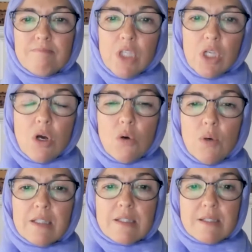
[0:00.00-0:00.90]
you know,
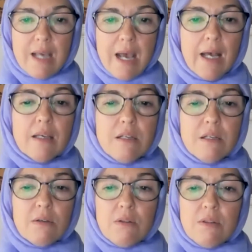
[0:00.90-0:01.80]
it's sad
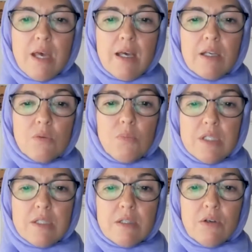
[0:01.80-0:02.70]
that we
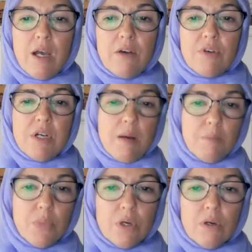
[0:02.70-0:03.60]
still have a
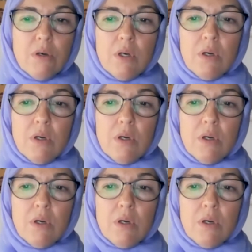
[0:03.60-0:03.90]
number